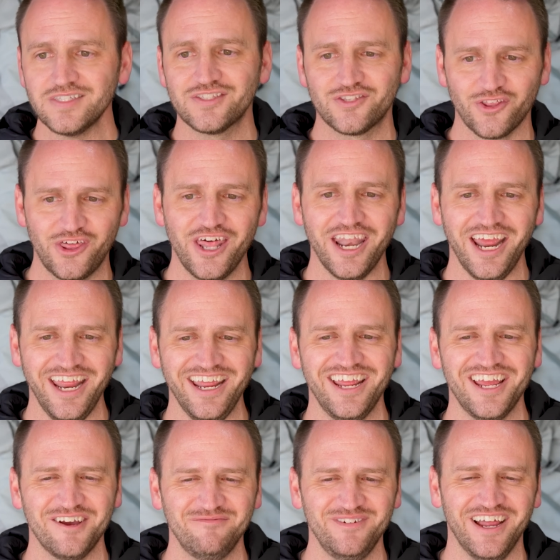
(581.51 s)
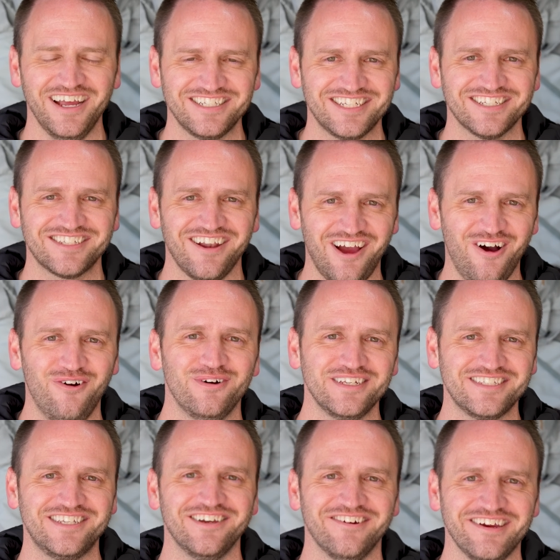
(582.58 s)
so that I am not just always
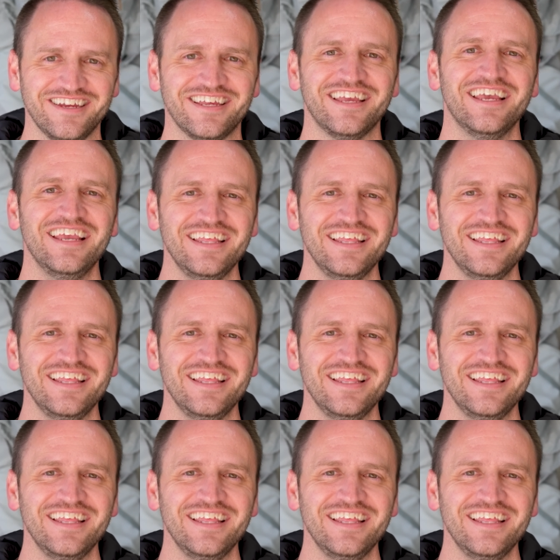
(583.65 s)
doing